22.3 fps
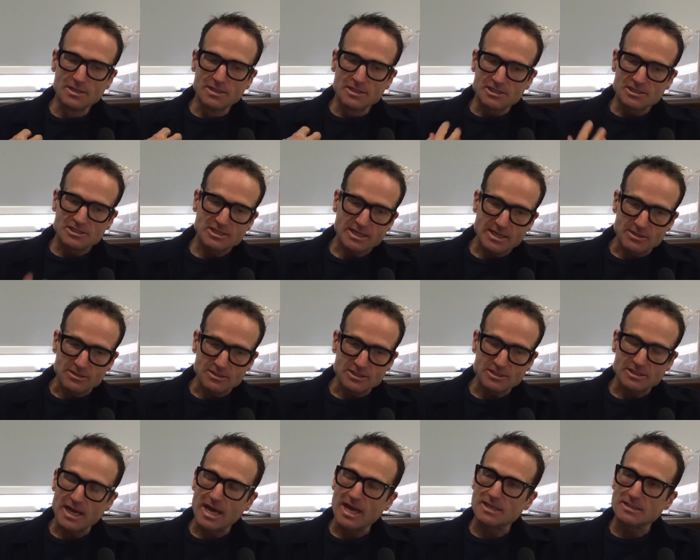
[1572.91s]
skill
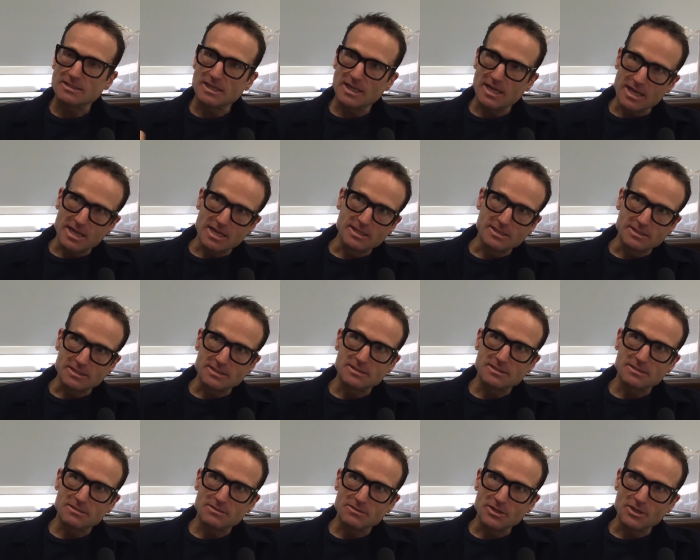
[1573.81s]
set
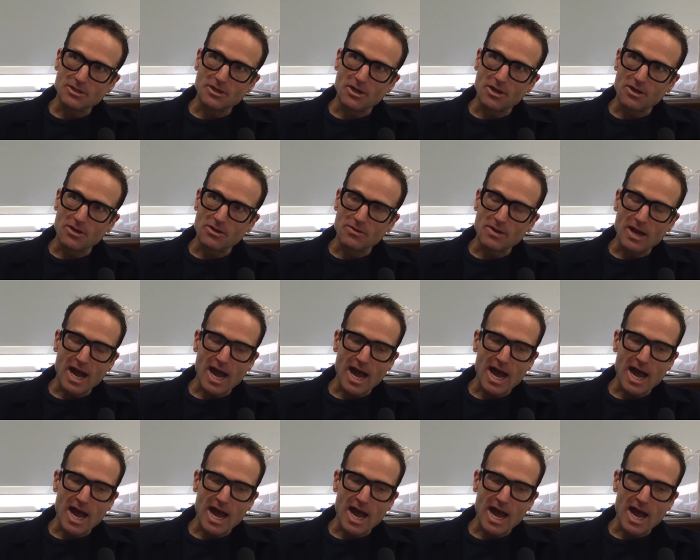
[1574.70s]
is, you know,